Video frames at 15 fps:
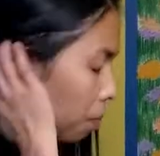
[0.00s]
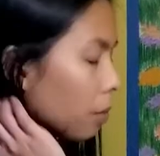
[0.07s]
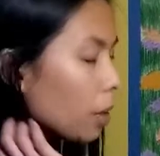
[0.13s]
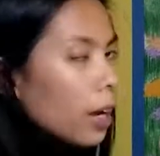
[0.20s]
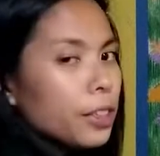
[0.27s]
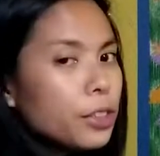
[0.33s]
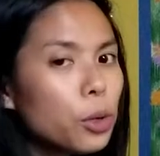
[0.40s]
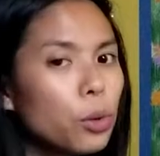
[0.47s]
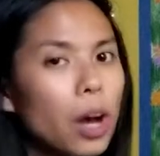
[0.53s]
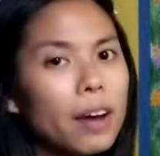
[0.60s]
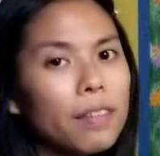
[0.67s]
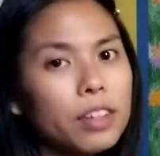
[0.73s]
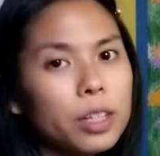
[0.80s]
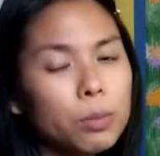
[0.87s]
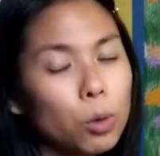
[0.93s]
I don't
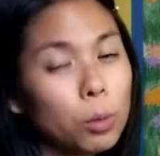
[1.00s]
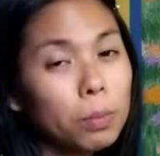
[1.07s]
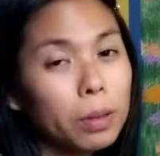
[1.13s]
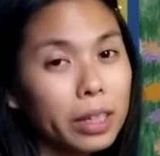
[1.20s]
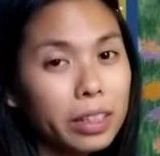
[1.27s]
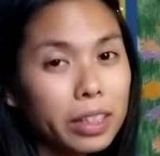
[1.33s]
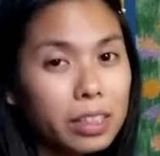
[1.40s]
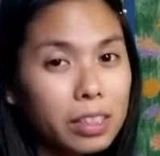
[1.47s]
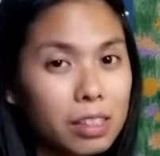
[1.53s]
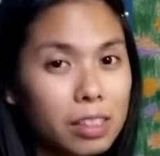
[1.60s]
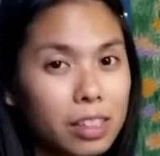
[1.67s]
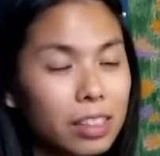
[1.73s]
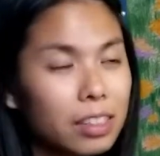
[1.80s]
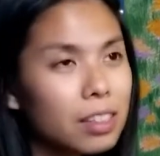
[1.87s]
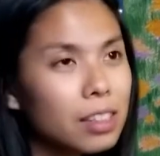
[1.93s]
have any more blending
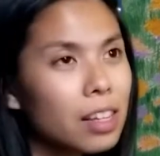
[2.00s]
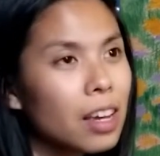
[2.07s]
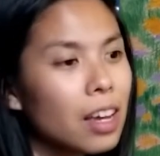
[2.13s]
sticks,